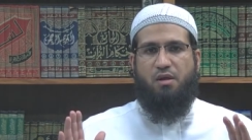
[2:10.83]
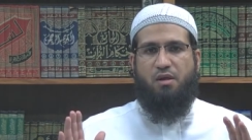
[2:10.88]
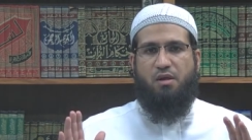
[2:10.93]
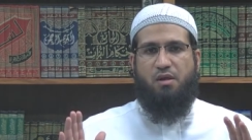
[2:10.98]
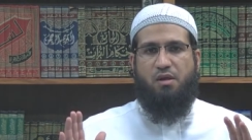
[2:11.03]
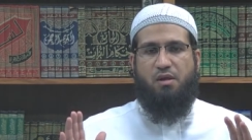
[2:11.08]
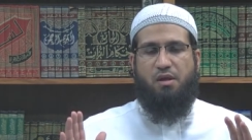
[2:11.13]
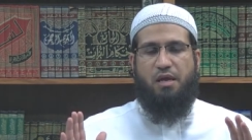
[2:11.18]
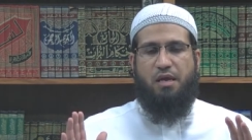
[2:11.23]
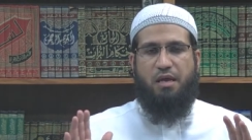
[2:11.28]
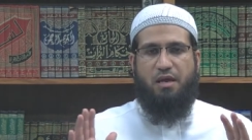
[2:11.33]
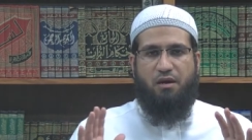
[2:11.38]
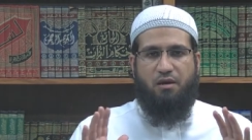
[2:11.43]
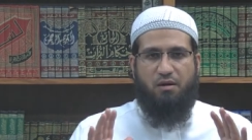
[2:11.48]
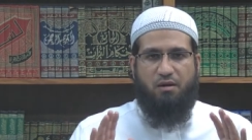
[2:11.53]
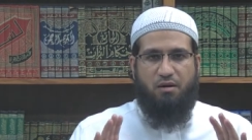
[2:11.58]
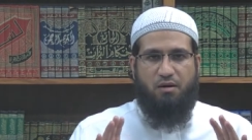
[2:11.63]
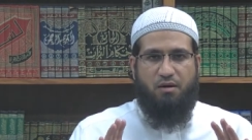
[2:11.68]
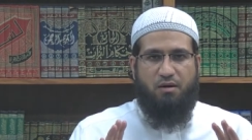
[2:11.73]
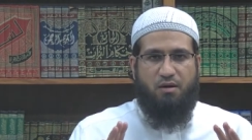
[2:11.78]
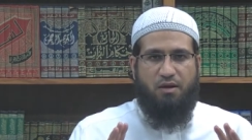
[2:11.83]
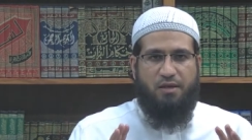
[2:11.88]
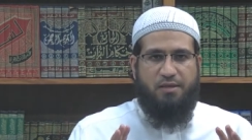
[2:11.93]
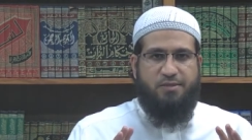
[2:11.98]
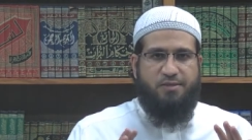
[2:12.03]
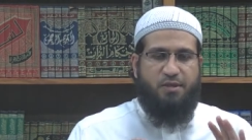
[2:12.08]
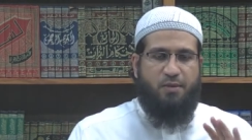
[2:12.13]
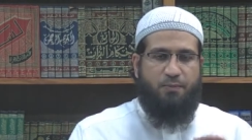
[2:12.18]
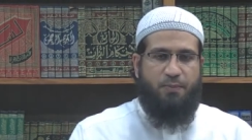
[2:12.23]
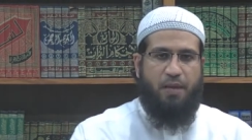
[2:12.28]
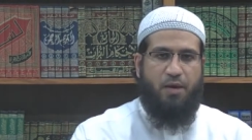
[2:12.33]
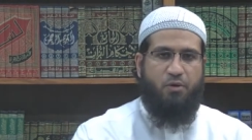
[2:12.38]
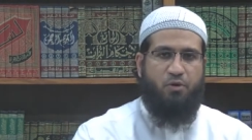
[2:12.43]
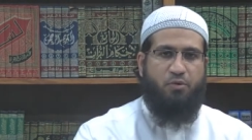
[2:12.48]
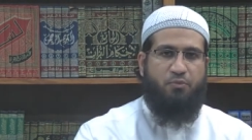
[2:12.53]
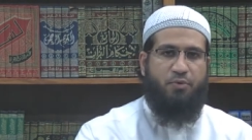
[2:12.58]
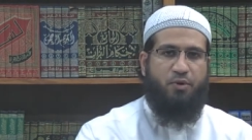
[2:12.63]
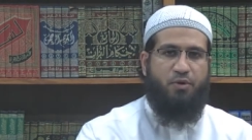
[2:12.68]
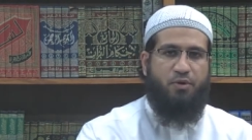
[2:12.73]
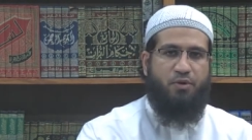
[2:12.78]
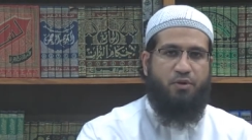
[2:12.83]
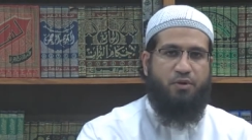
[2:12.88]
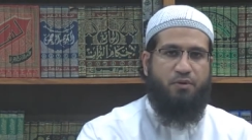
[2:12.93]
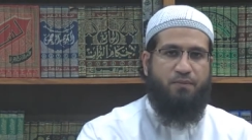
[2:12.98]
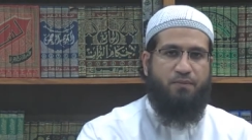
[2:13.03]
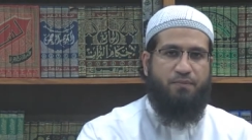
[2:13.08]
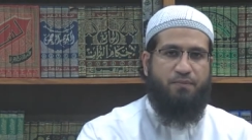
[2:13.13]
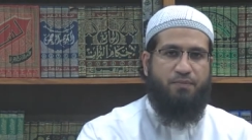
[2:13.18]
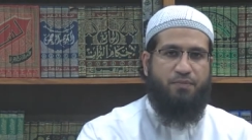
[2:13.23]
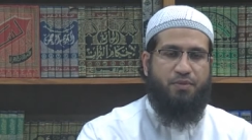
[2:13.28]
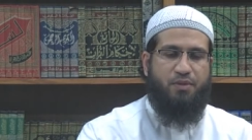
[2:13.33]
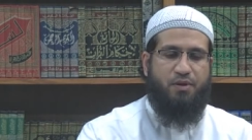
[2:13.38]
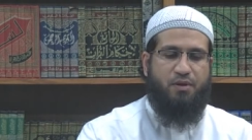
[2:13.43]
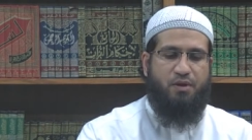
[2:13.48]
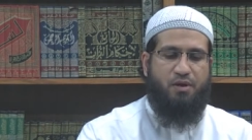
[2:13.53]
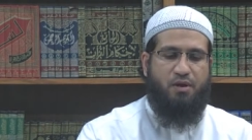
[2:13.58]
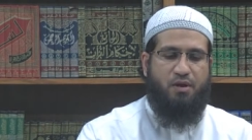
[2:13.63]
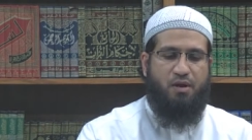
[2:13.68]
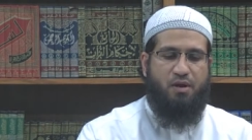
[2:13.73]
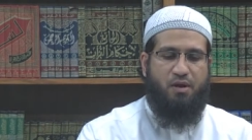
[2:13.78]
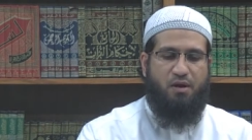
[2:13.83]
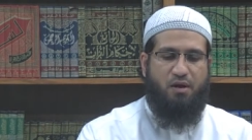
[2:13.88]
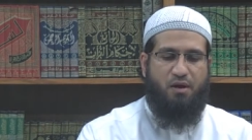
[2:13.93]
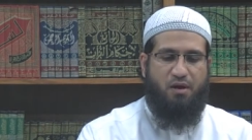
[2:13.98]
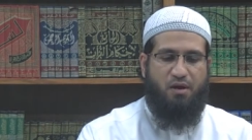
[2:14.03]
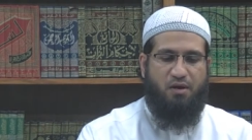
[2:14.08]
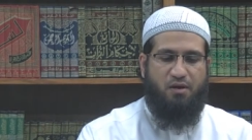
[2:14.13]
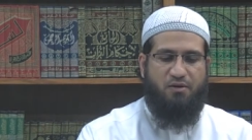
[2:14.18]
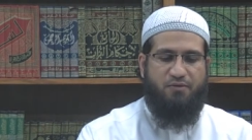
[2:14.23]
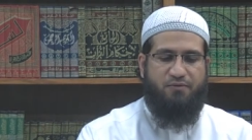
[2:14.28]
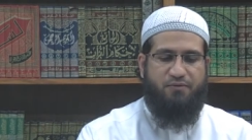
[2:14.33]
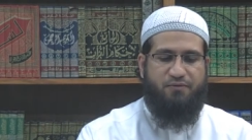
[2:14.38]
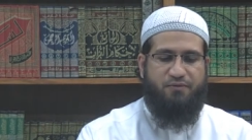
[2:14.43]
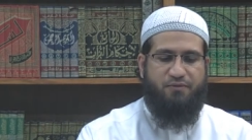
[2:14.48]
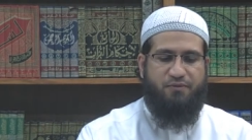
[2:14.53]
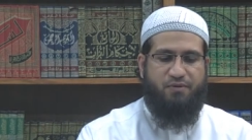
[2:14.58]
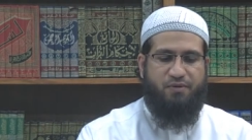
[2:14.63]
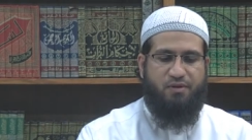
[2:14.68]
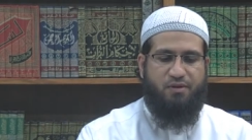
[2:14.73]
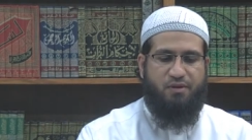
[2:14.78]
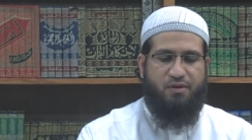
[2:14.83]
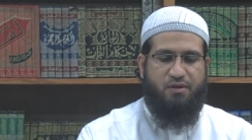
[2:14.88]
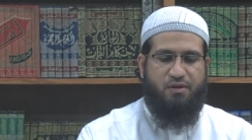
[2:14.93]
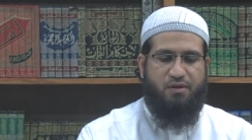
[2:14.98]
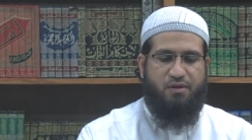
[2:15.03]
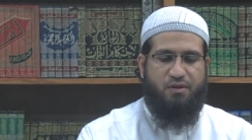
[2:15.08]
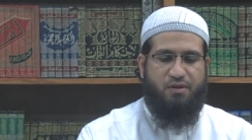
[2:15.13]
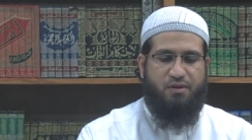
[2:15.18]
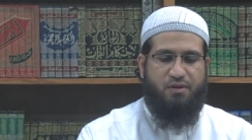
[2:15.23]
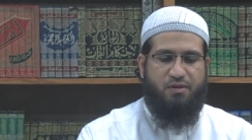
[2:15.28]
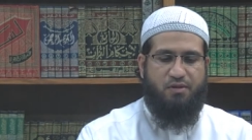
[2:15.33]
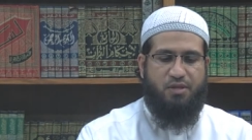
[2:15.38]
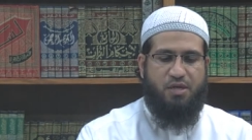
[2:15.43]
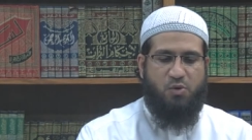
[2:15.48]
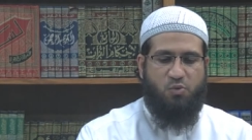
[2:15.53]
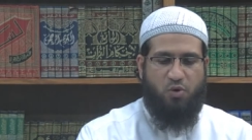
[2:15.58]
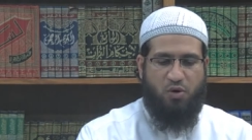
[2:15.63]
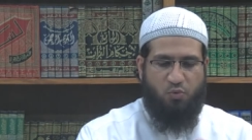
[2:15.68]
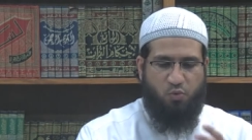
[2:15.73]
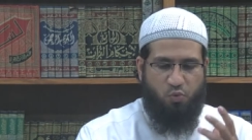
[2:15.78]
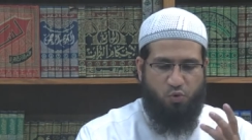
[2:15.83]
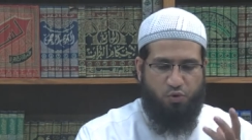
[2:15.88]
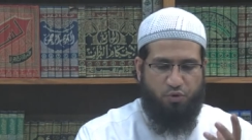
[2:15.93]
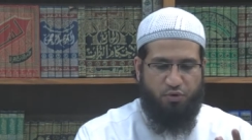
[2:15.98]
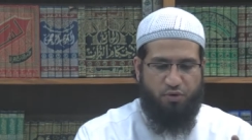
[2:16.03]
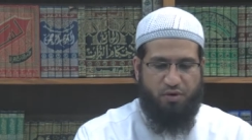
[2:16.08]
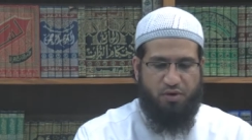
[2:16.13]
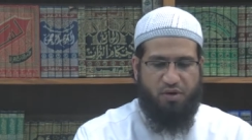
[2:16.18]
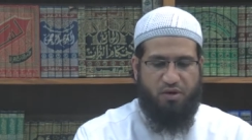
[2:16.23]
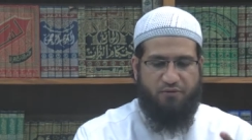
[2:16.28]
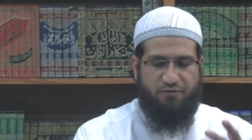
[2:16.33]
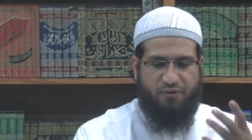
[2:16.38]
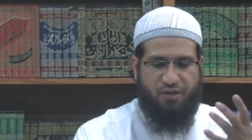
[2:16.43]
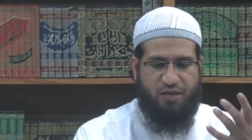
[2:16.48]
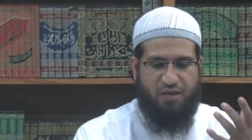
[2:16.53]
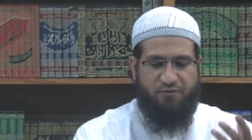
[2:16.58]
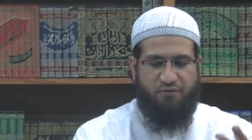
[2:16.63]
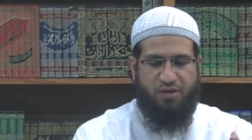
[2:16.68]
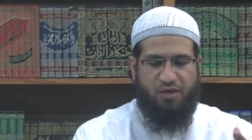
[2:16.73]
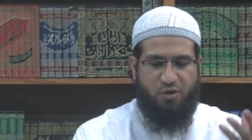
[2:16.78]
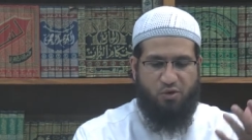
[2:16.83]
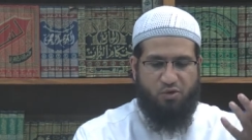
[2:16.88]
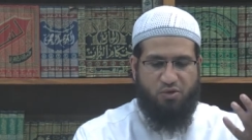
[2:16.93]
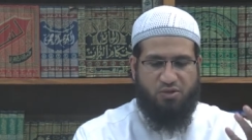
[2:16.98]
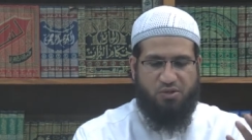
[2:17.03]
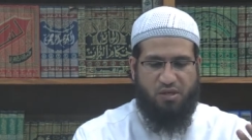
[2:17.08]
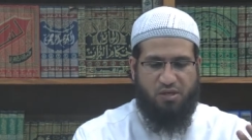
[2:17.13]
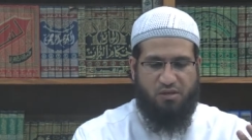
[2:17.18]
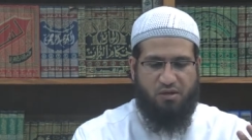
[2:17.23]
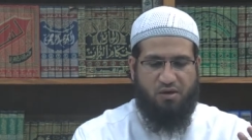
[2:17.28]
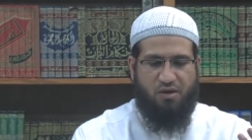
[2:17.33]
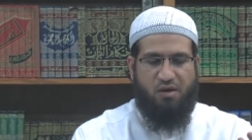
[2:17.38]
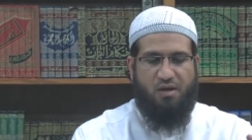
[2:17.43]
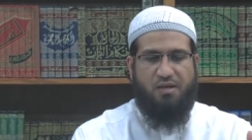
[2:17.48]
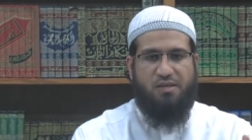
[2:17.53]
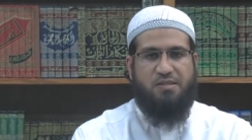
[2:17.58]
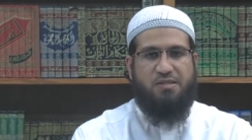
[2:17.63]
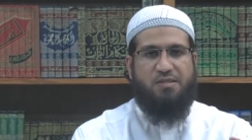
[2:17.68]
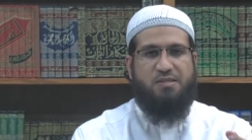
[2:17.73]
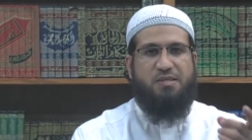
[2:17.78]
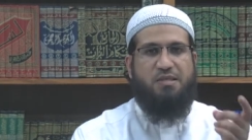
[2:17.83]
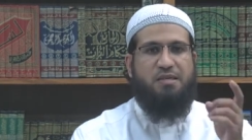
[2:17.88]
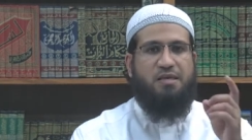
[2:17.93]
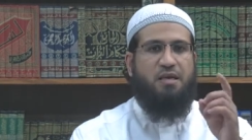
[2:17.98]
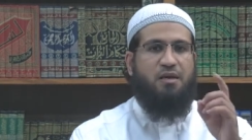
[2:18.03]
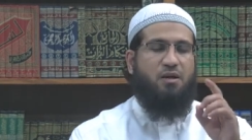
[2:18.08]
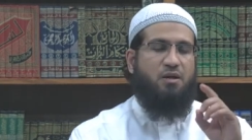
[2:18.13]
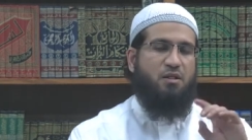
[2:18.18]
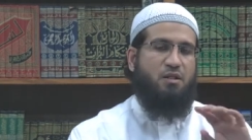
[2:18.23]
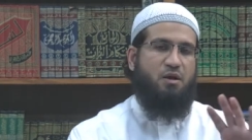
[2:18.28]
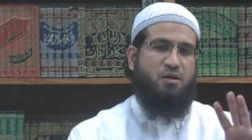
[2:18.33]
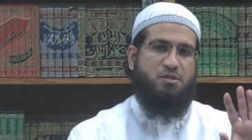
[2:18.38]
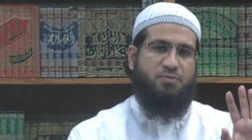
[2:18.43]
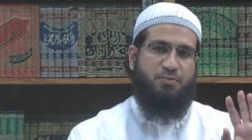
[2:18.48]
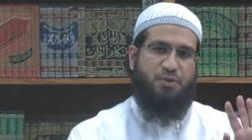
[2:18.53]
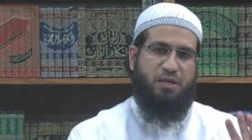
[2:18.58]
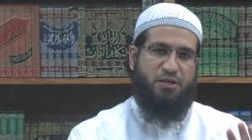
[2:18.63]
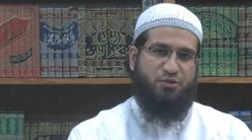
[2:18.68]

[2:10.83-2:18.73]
here is the parable of the reward of giving your sadaqah seeking Allah's pleasure.